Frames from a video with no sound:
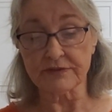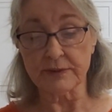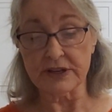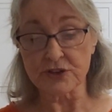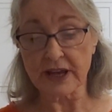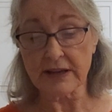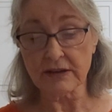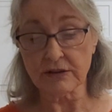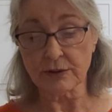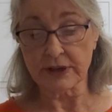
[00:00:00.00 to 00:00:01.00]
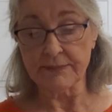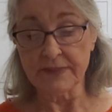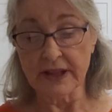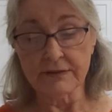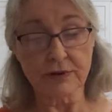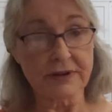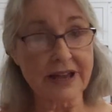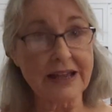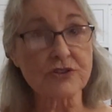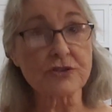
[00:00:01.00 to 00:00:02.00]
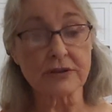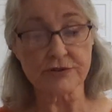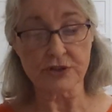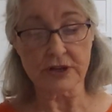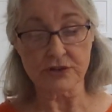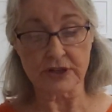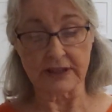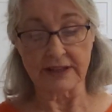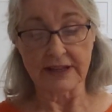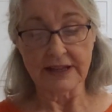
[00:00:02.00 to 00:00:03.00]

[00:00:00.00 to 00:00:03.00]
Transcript: from each category for national judging.